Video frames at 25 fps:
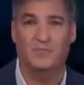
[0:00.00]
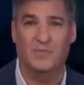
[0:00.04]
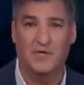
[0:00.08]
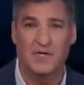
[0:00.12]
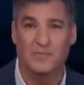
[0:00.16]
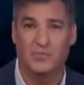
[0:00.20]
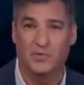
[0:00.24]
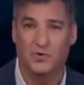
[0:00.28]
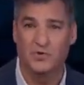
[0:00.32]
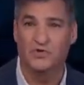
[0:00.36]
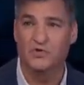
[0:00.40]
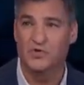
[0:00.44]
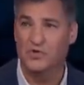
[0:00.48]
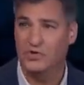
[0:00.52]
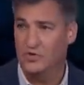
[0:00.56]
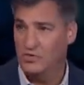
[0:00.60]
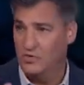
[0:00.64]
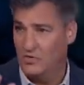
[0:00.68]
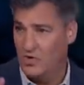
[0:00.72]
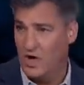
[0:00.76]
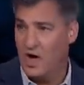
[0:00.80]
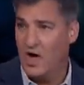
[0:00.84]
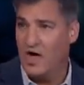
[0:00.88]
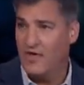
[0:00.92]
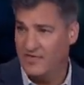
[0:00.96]
people
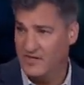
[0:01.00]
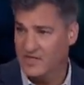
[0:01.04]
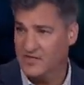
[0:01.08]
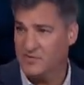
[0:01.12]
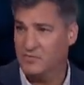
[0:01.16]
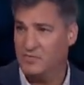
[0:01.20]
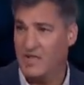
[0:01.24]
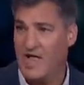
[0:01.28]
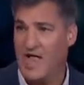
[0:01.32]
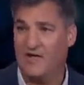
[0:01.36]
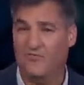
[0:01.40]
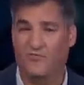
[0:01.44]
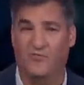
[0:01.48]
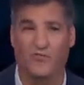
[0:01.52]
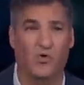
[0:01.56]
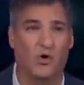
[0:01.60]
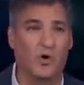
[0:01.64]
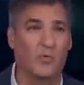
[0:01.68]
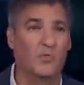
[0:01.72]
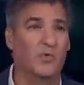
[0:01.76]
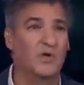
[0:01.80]
do on this platform.